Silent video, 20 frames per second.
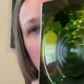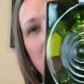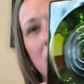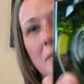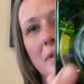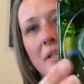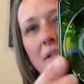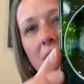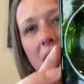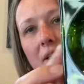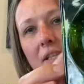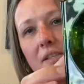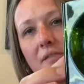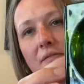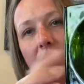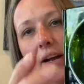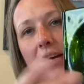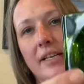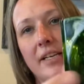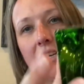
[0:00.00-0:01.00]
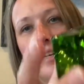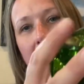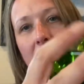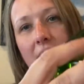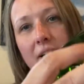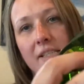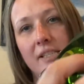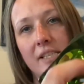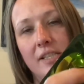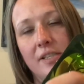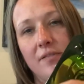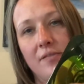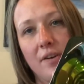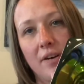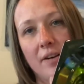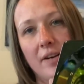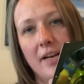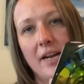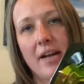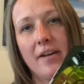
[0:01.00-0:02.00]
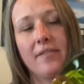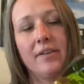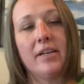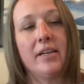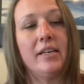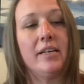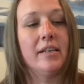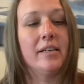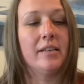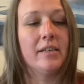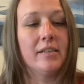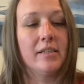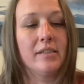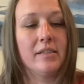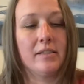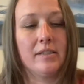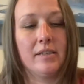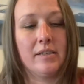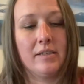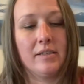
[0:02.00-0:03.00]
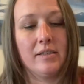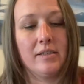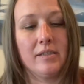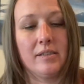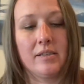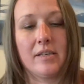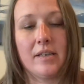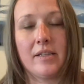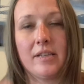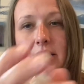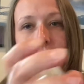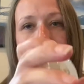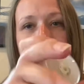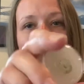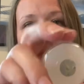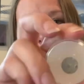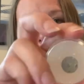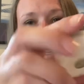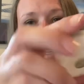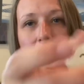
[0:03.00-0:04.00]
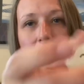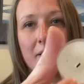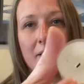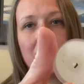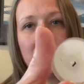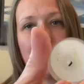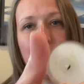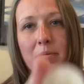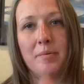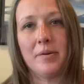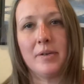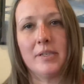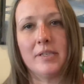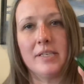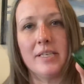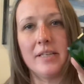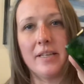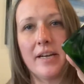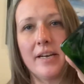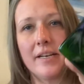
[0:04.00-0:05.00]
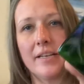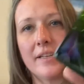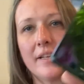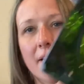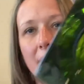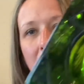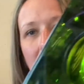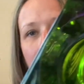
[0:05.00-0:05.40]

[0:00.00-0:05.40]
But this is Viking glass. It's very heavy. It's got the tea, there's somebody put a tea light in there.